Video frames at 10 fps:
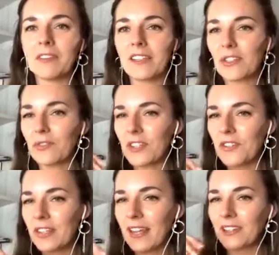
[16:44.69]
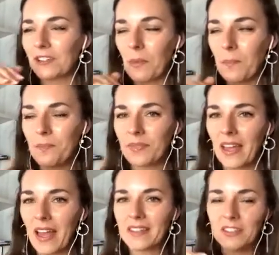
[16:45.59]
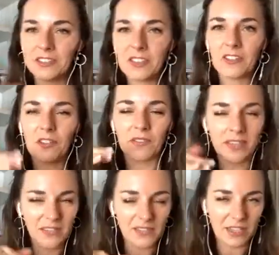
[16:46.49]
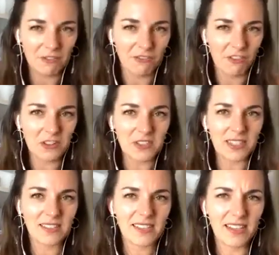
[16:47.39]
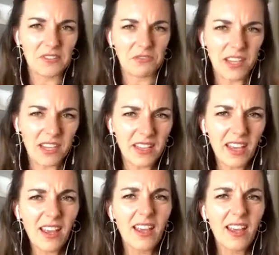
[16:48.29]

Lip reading: And so there's that kind of, underneath all of that, there's that voice that says, really?